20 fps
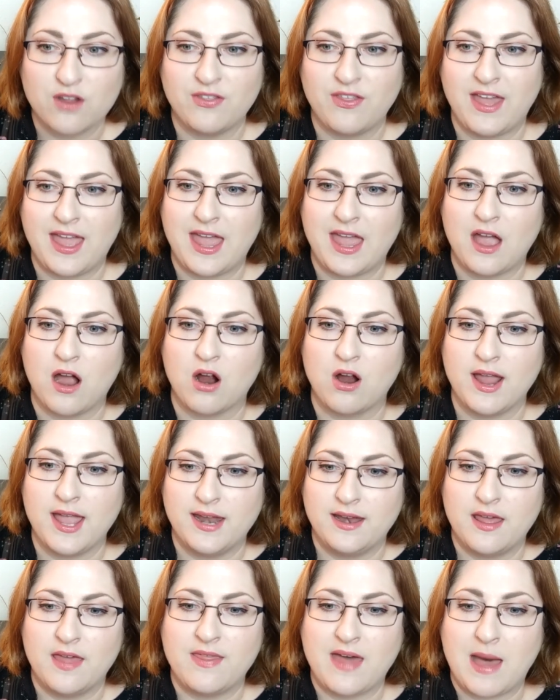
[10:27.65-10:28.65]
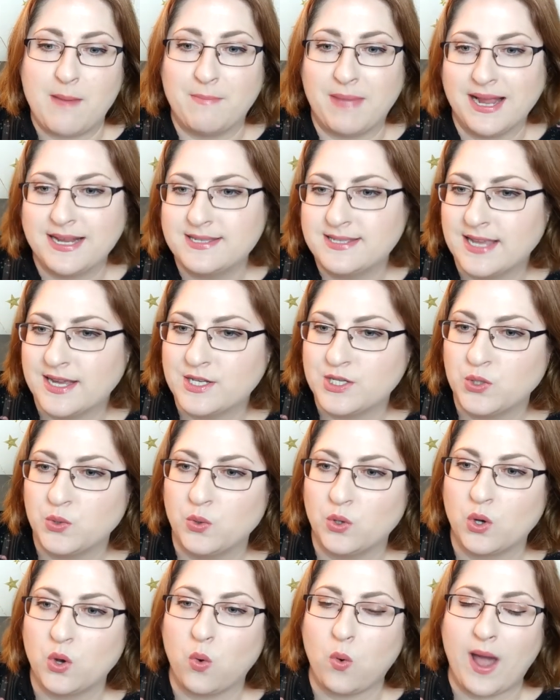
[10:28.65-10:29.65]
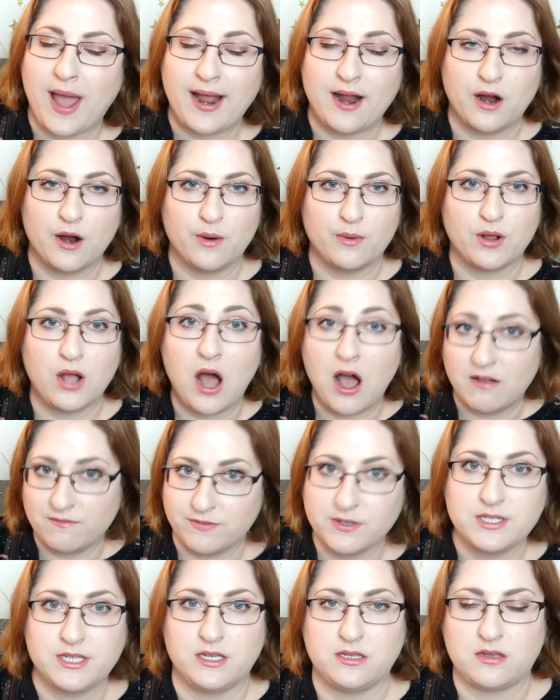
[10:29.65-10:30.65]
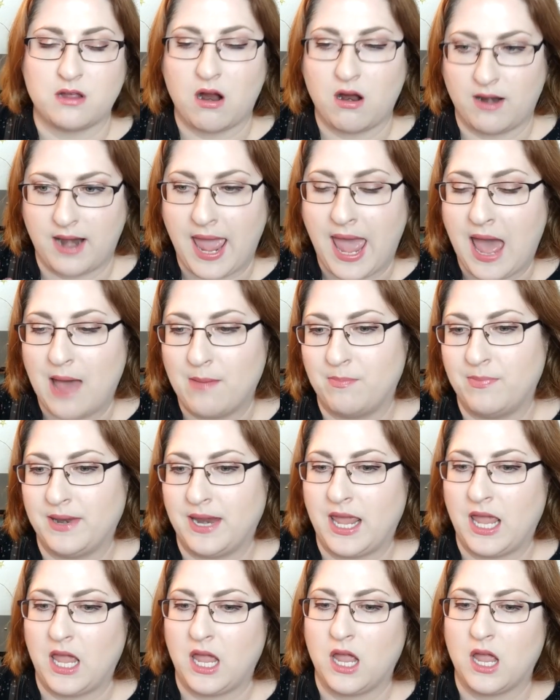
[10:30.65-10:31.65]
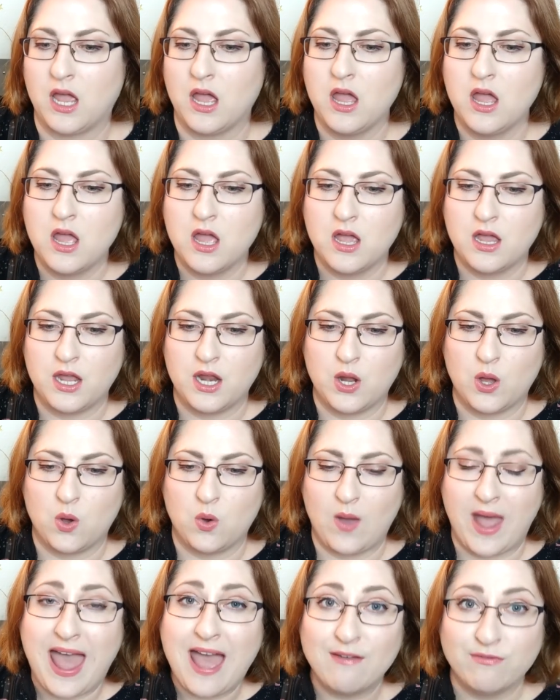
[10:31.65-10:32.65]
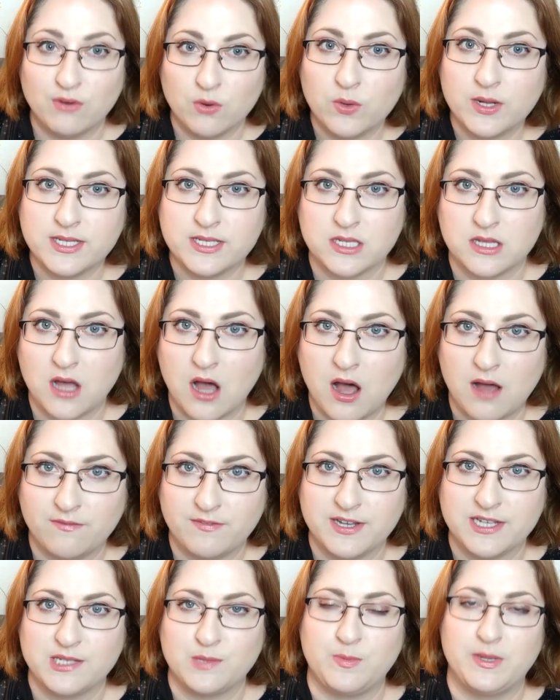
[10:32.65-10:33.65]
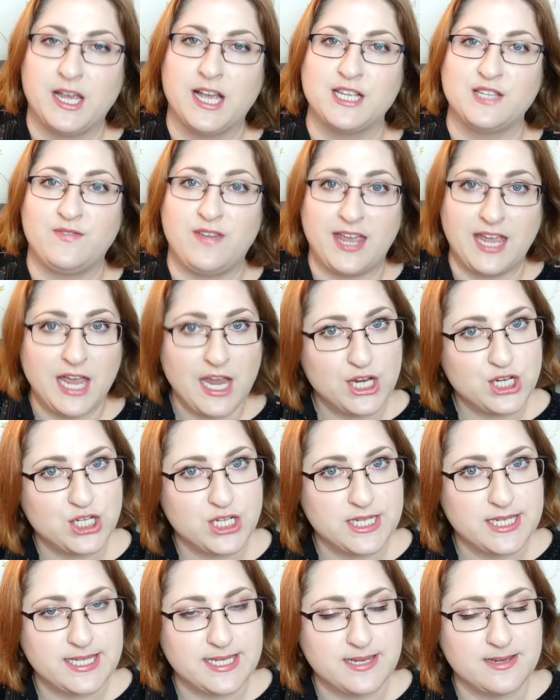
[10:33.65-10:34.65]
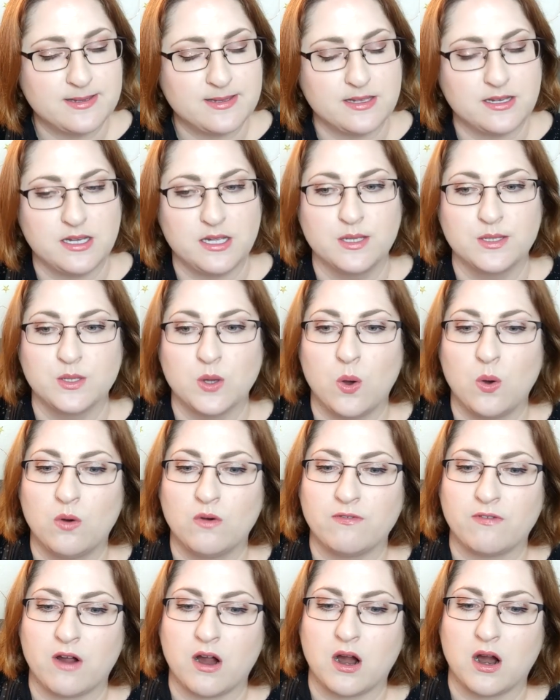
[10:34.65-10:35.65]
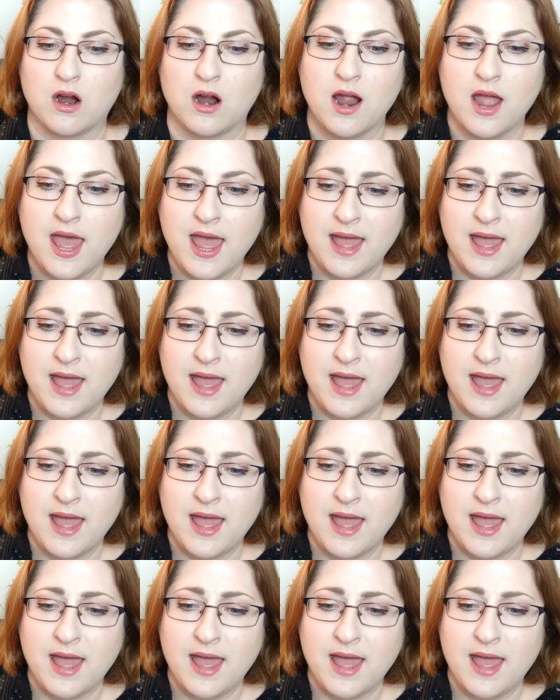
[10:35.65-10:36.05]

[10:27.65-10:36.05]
They are in that mindset to acquire. Conferences aren't happening. You know, everyone's in the office because vacation season is over.